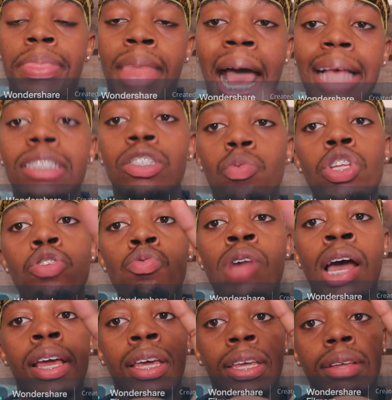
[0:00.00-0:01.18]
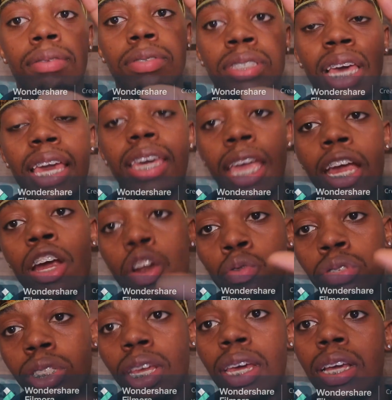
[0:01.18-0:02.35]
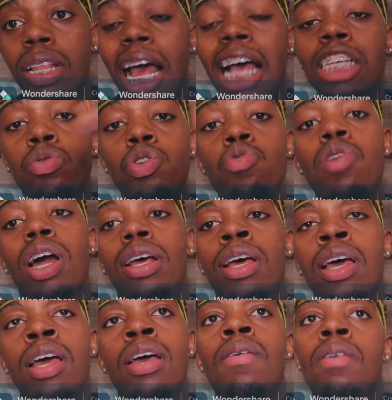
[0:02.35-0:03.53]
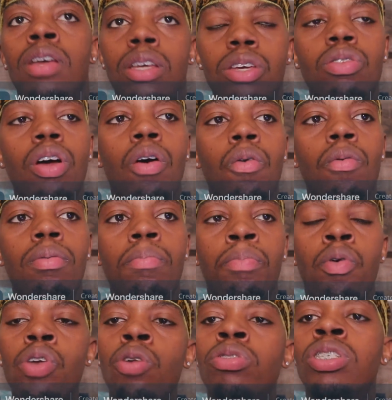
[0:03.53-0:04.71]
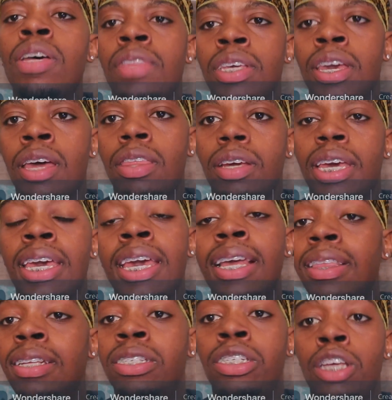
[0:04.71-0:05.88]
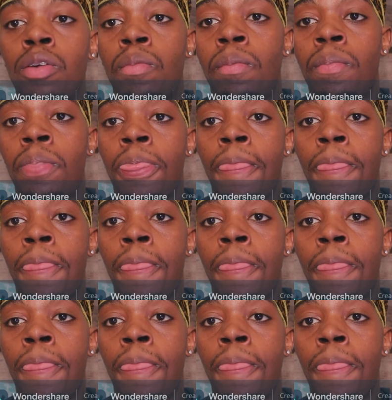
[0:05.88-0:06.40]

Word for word: that's when you gotta take care of those things. That's when you gotta, you know, pull yourself together and hit the gym.